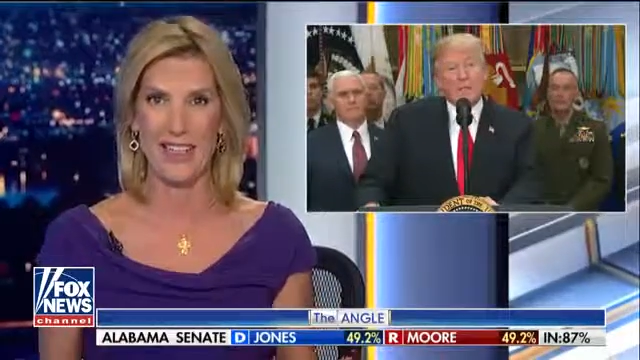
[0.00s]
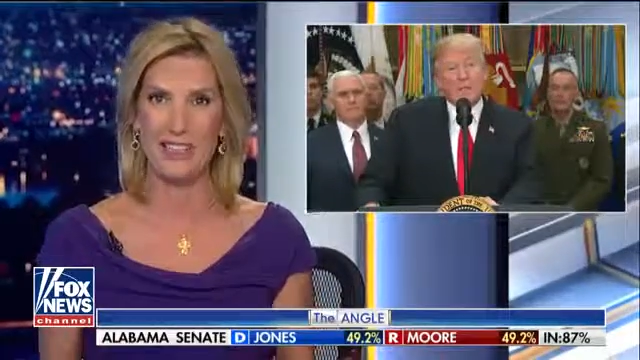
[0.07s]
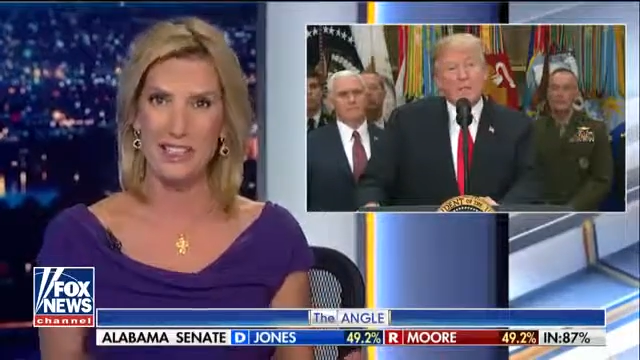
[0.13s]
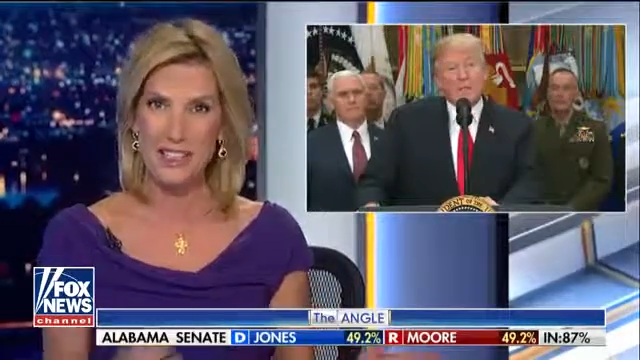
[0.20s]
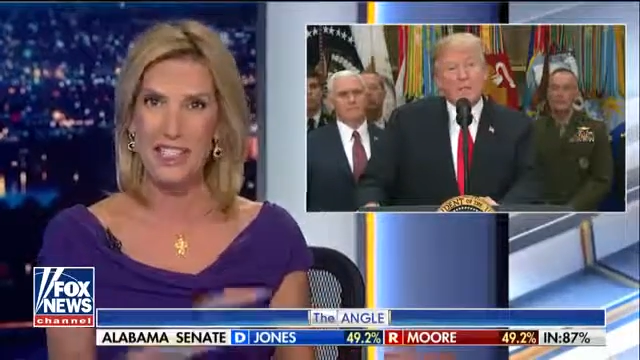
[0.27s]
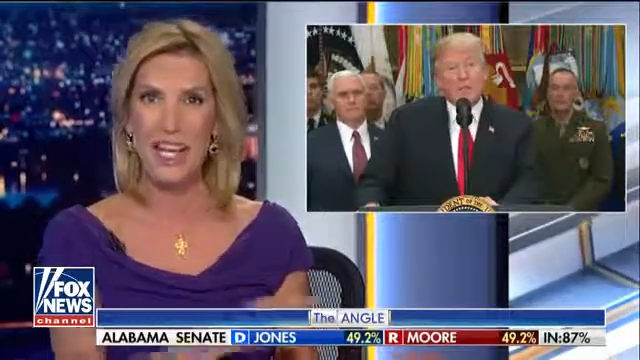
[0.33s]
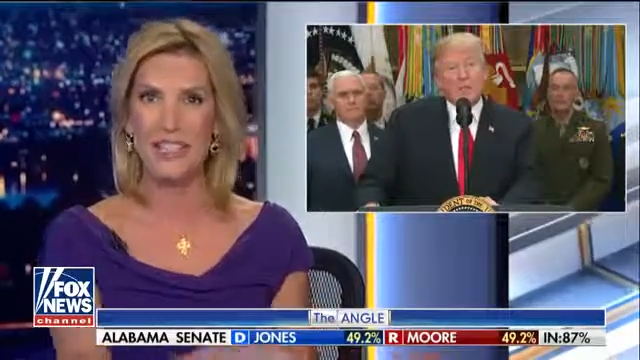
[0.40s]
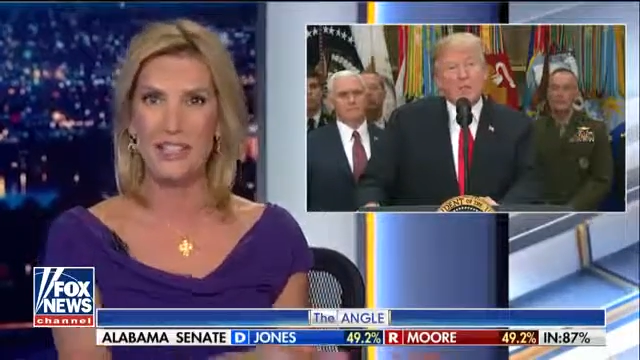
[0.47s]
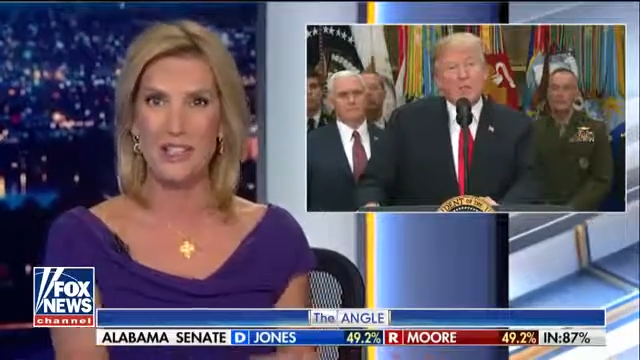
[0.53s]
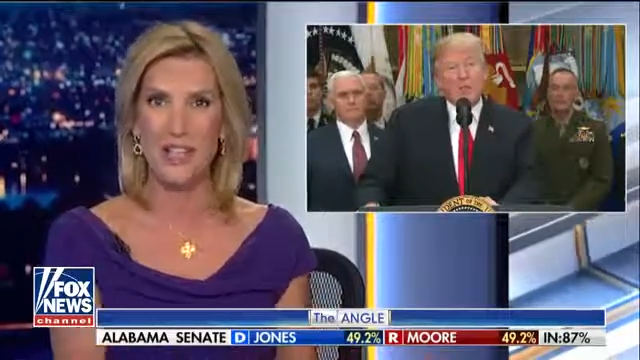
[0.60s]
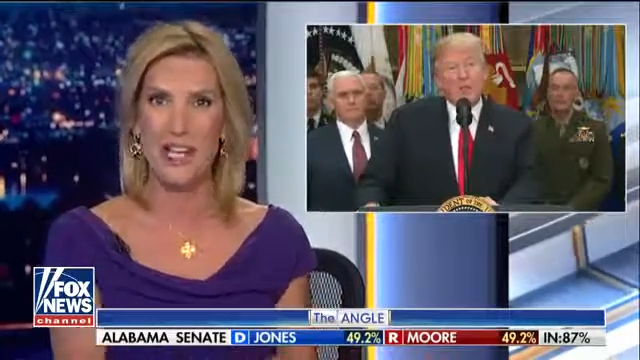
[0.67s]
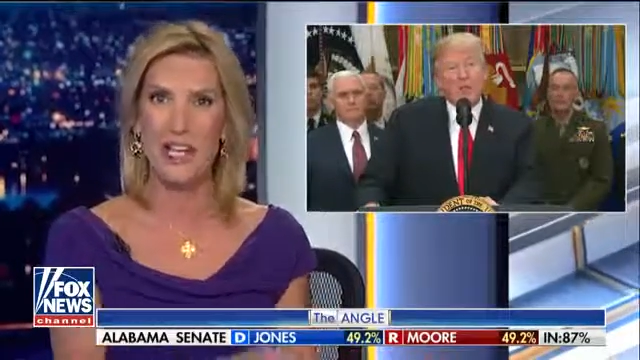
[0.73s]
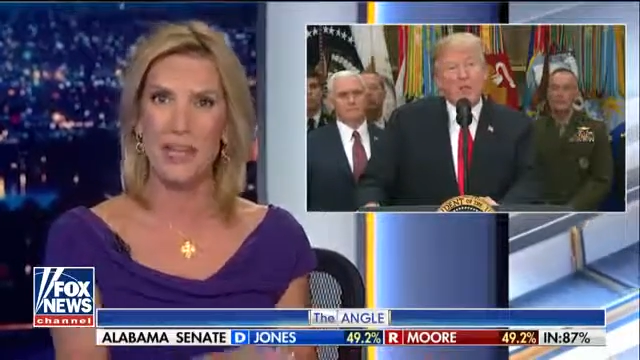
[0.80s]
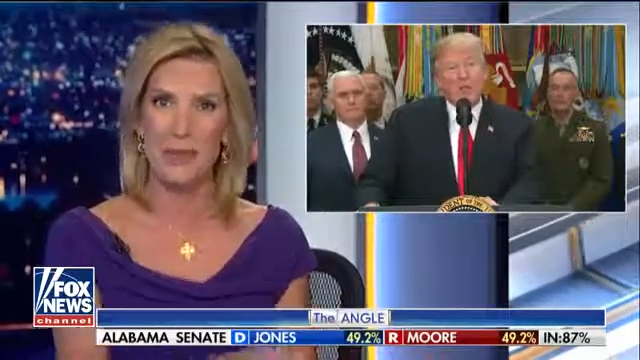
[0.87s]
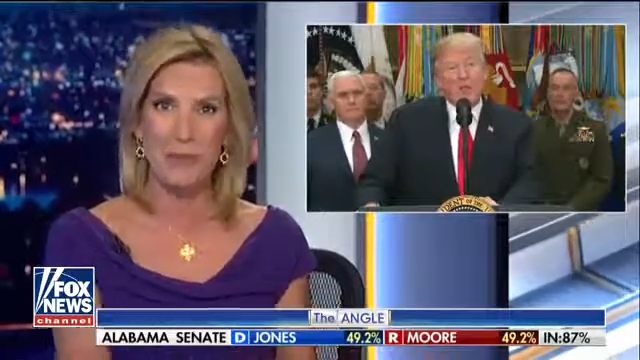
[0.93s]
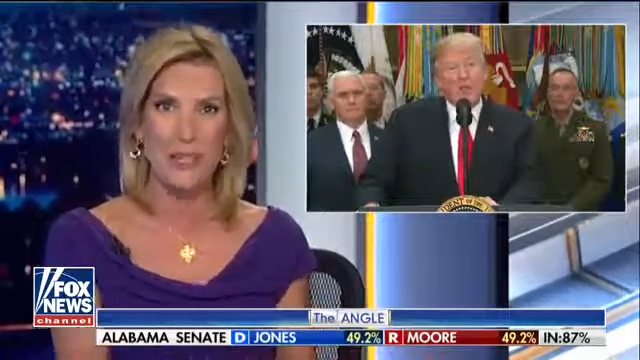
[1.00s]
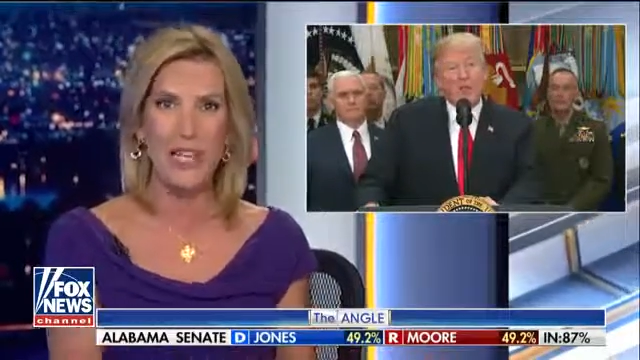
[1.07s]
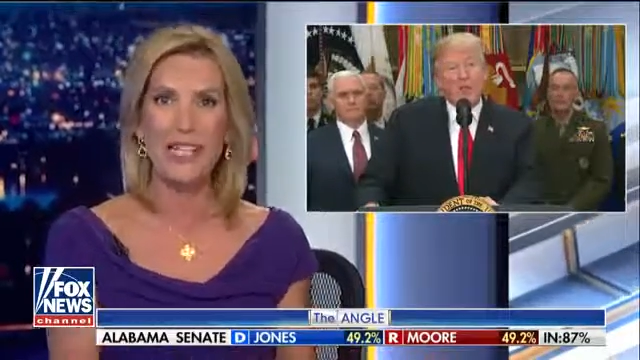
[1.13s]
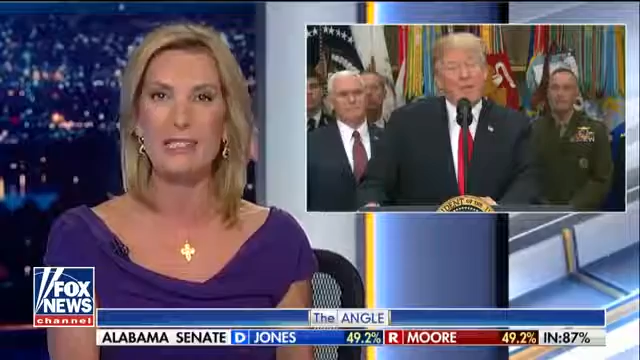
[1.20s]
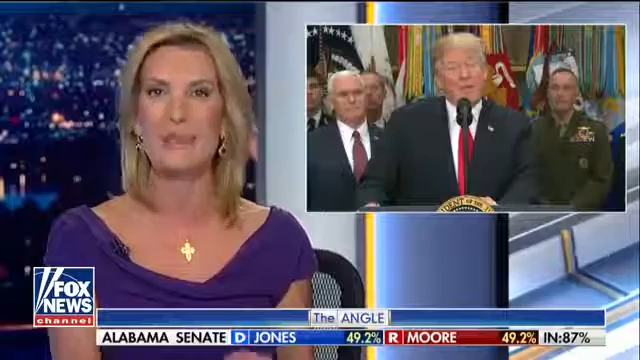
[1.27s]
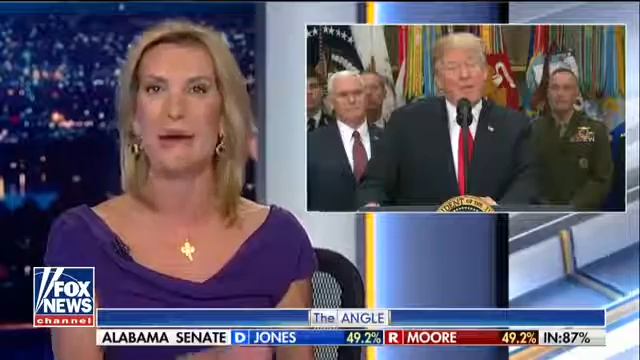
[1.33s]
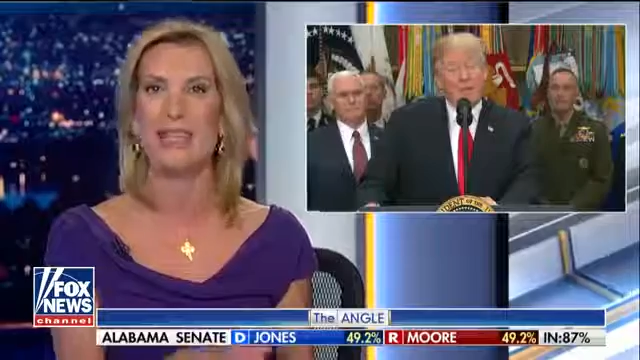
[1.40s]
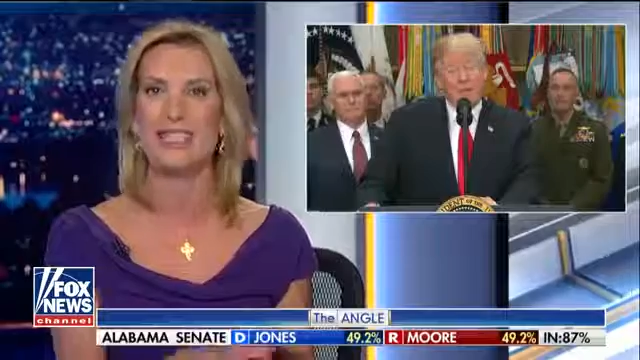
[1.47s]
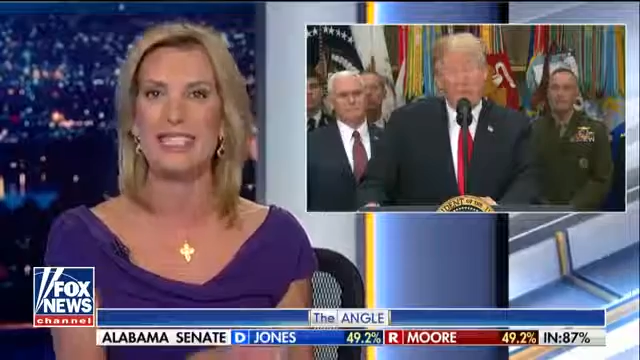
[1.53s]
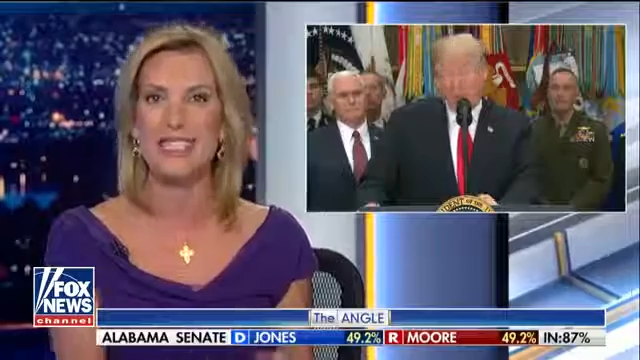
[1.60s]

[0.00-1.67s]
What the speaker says: just yesterday, complaints by the